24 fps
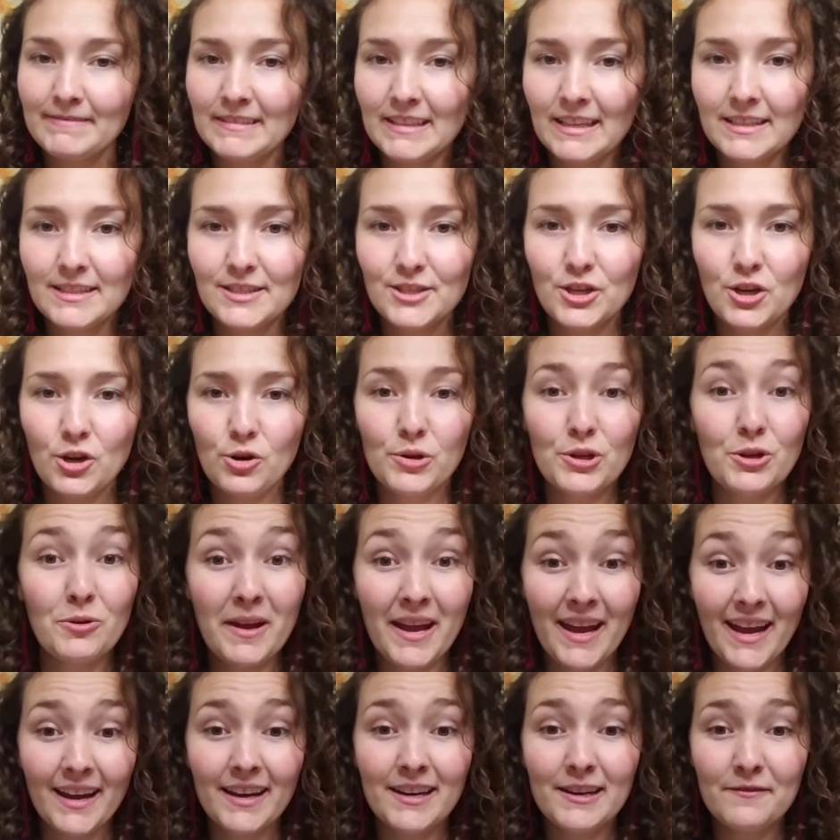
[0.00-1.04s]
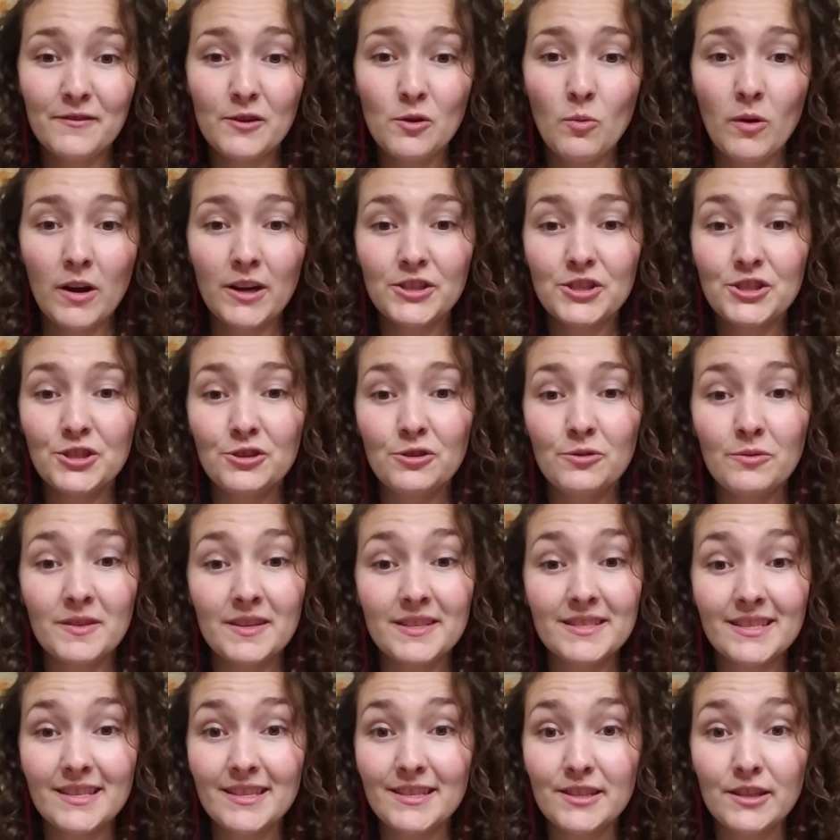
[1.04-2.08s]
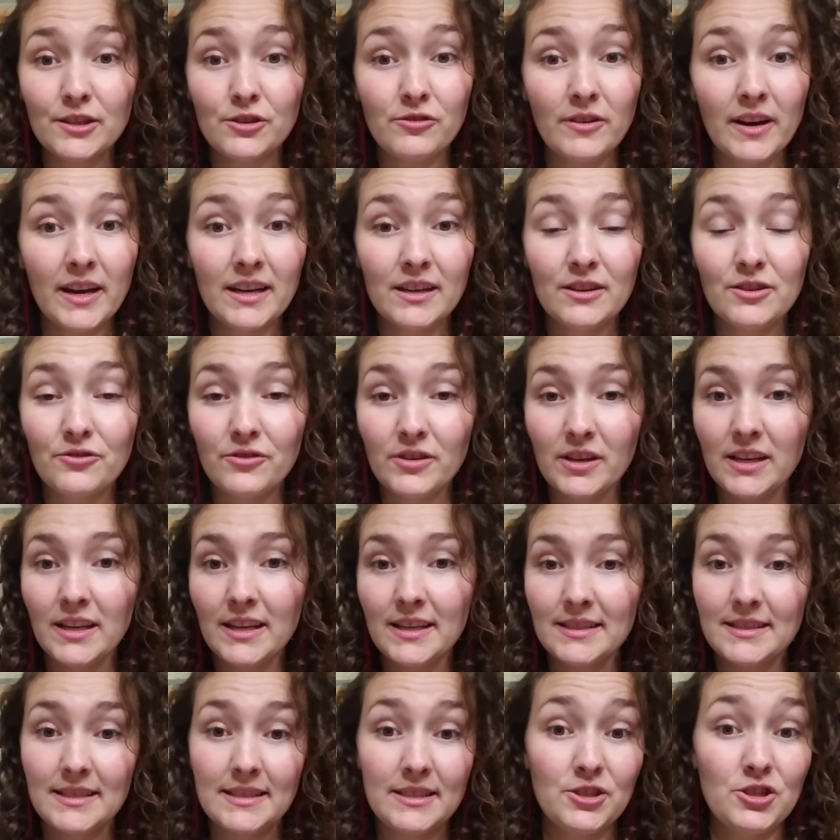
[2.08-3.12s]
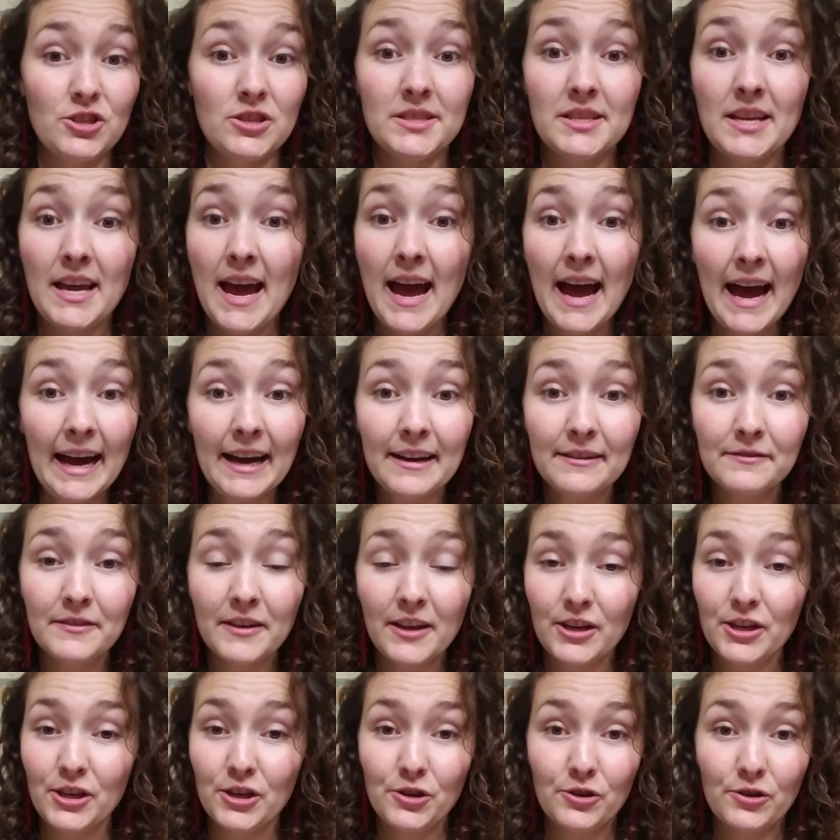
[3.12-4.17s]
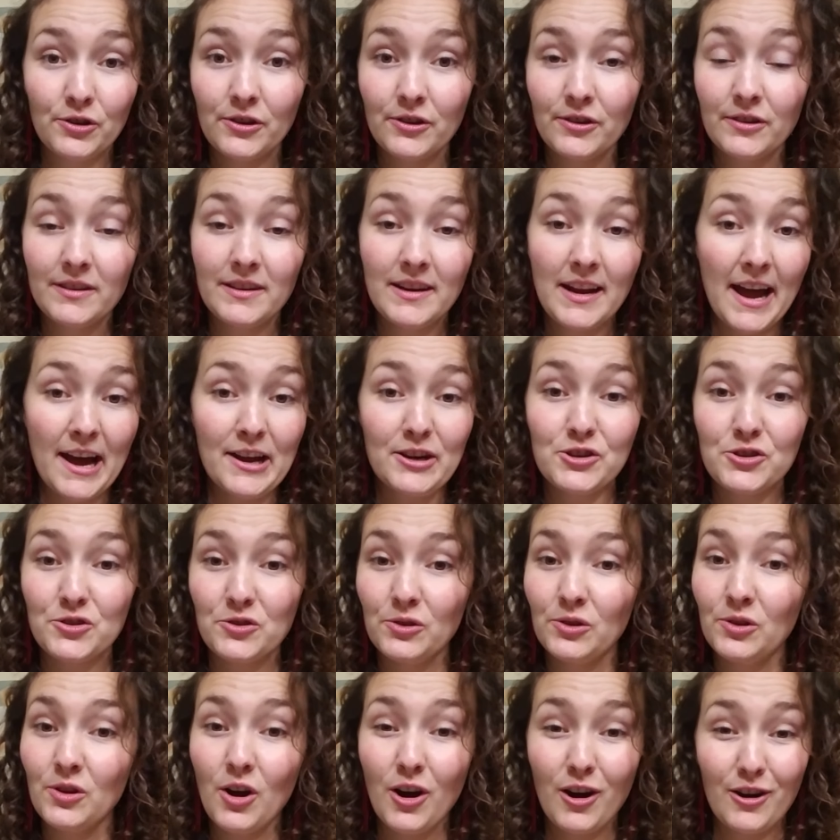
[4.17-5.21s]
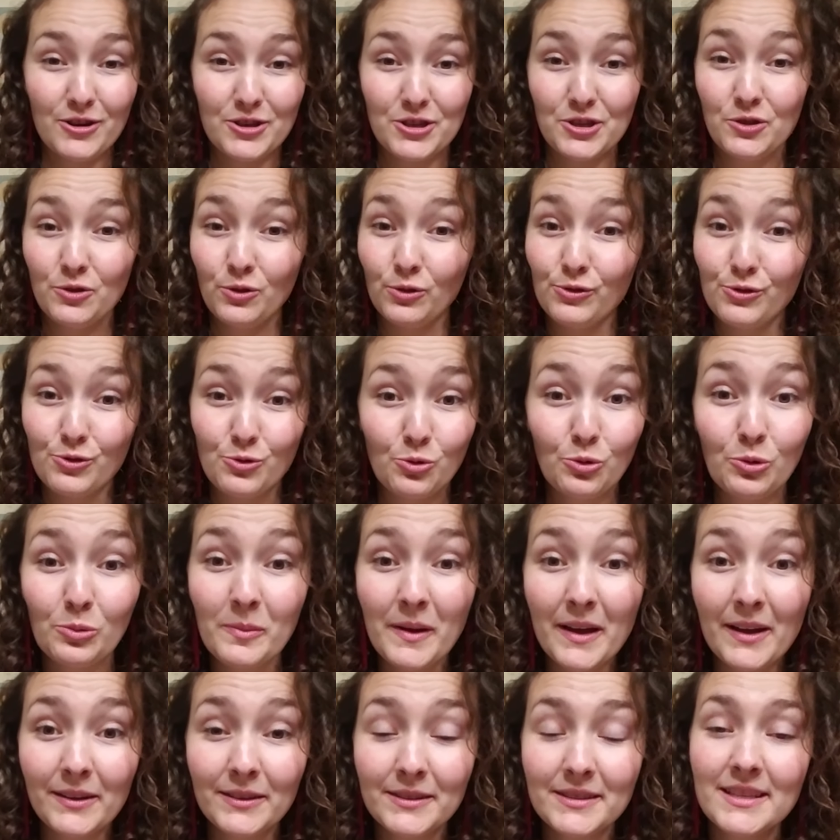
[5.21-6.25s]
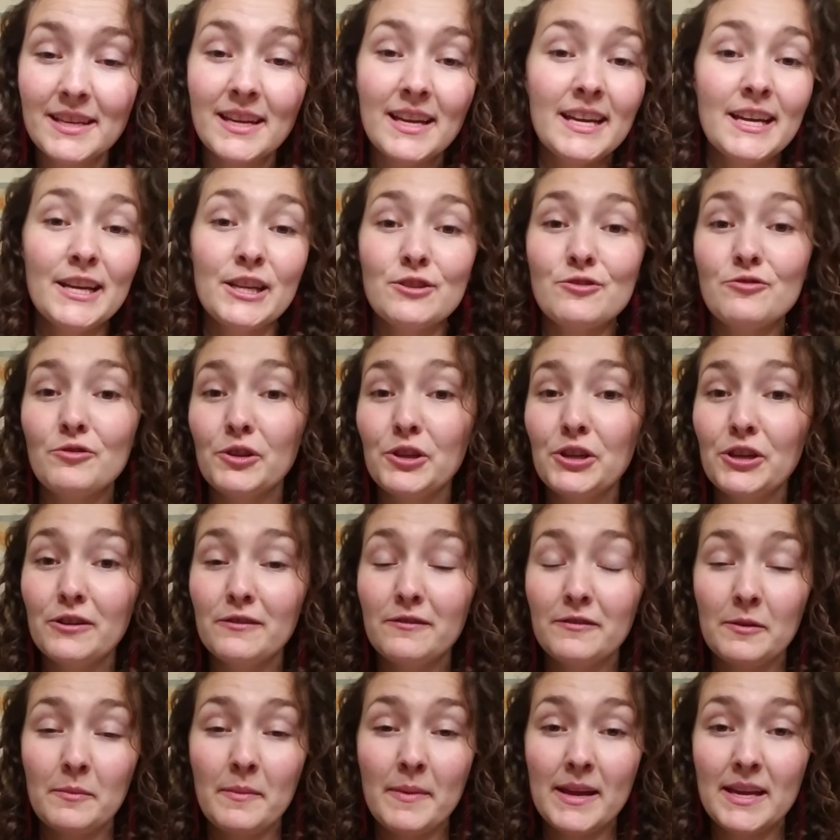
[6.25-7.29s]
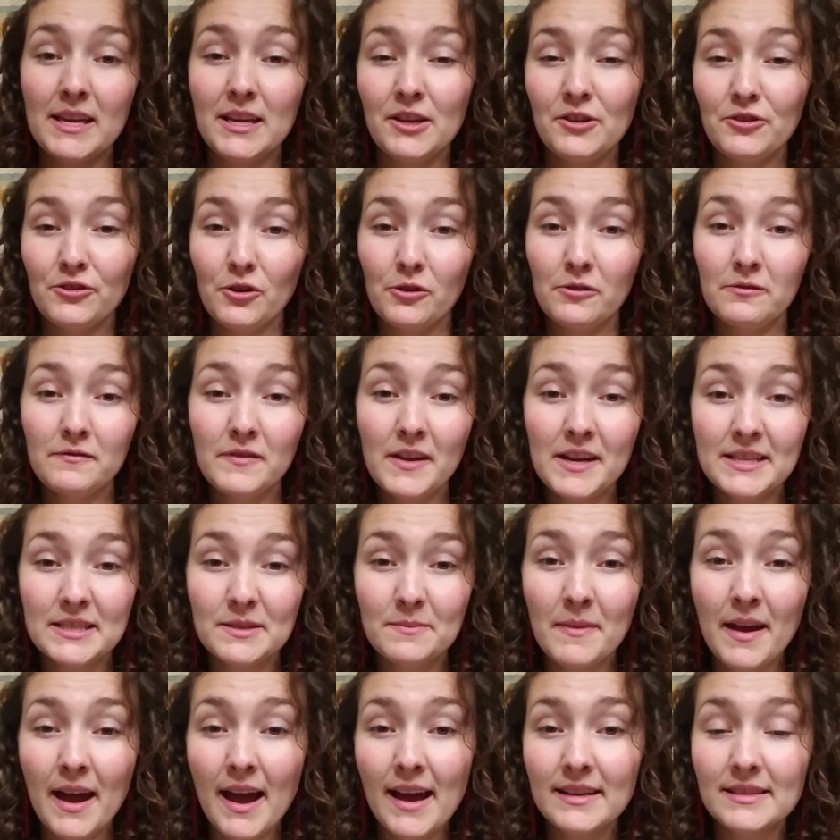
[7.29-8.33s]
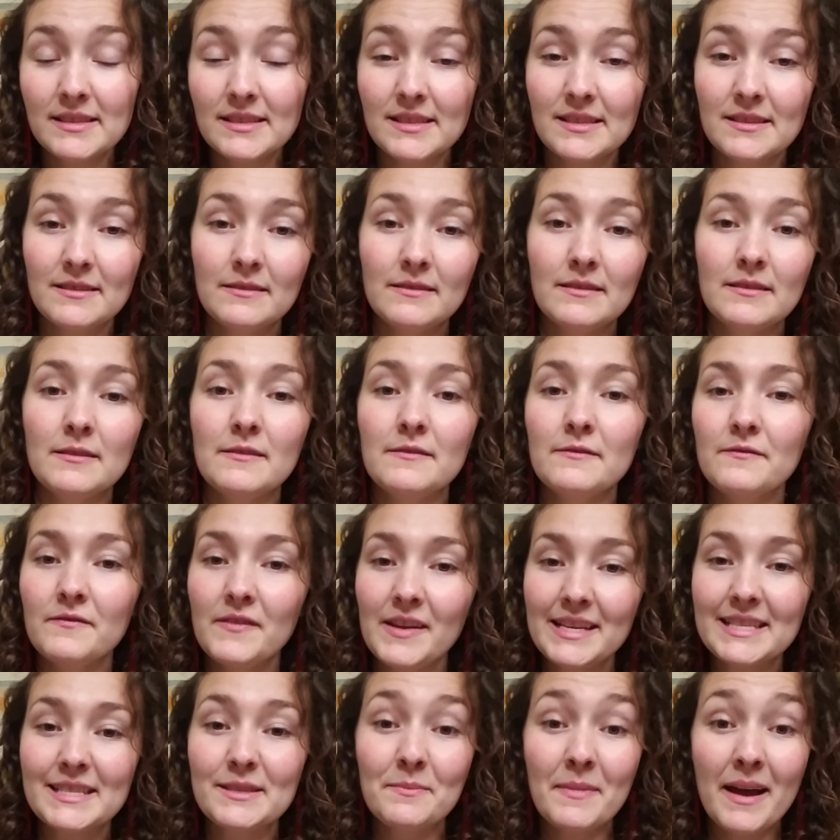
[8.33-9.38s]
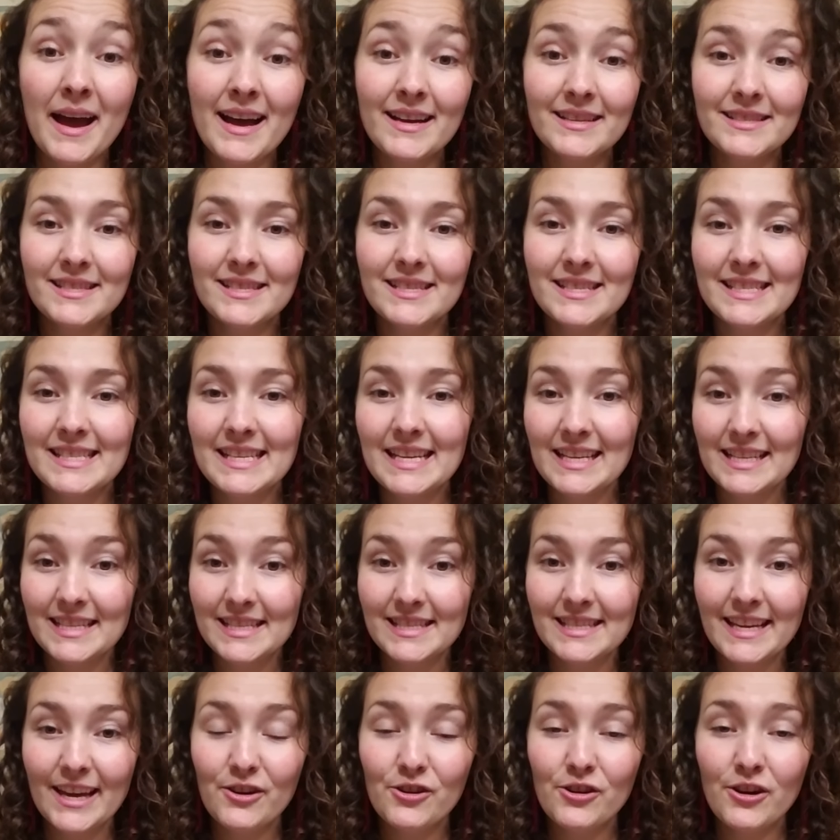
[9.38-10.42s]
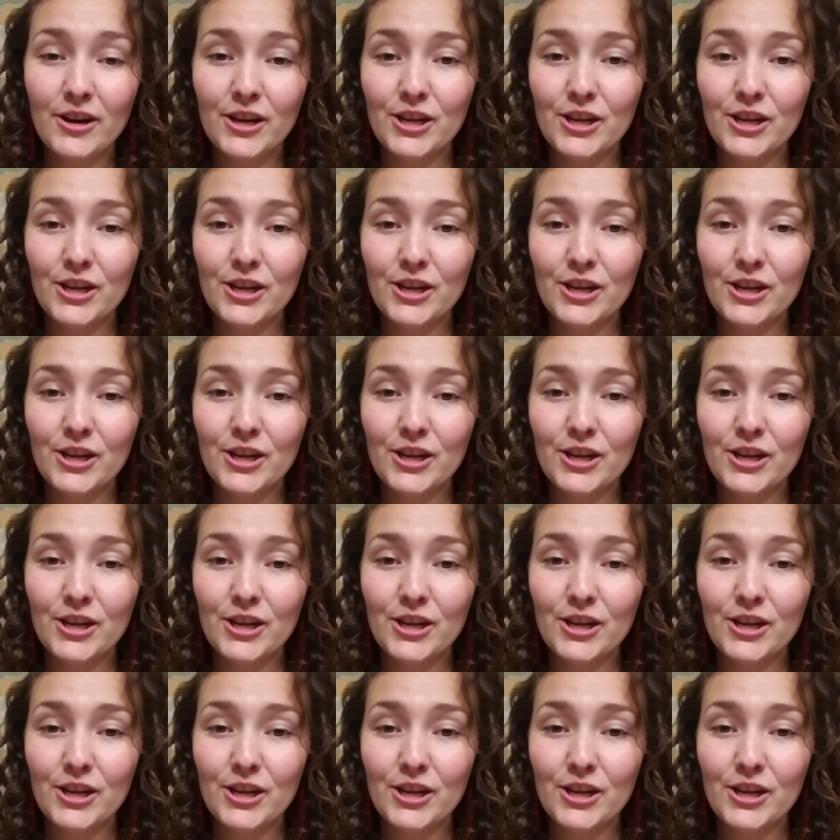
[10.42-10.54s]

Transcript: So you can if you want to. This is a great ingredient to just have in your natural arsenal tool belt. It's really good for making your own face masks, etc.